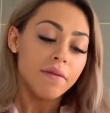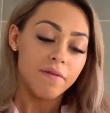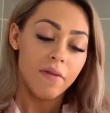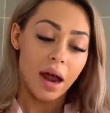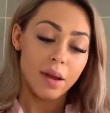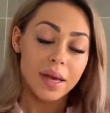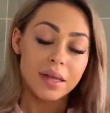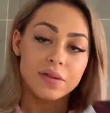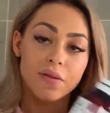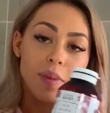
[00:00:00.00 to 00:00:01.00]

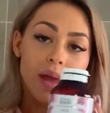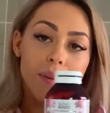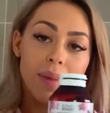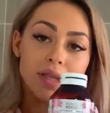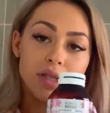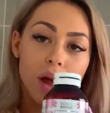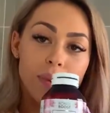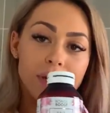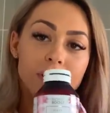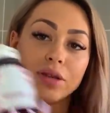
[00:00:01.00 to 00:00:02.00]
vitamins from them, and so I've
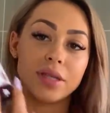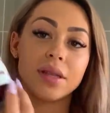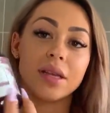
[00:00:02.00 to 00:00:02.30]
been using